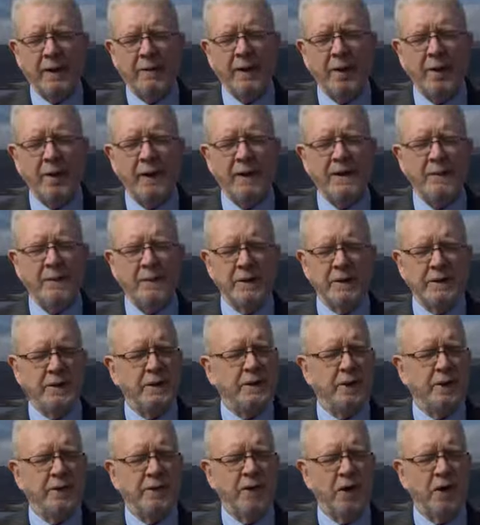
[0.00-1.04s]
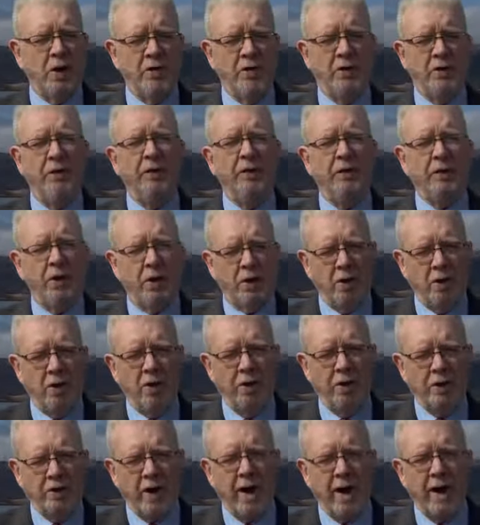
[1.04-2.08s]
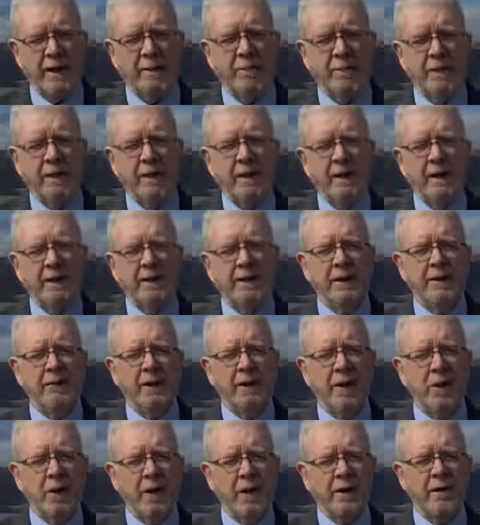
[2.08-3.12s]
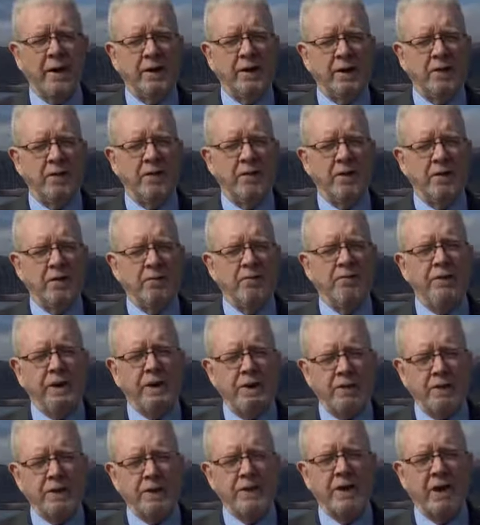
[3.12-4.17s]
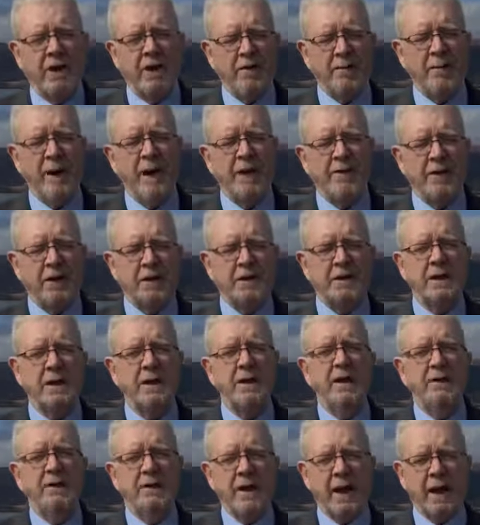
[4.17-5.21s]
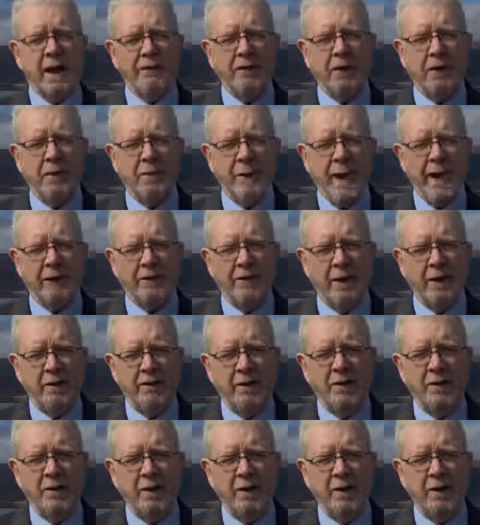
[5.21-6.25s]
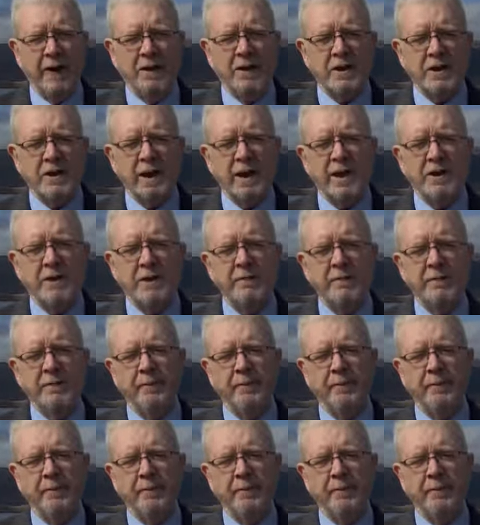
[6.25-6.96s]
But Westminster should have known for a long time that if they wanted to re-reserve matters, they'd have to go back to the original legislation.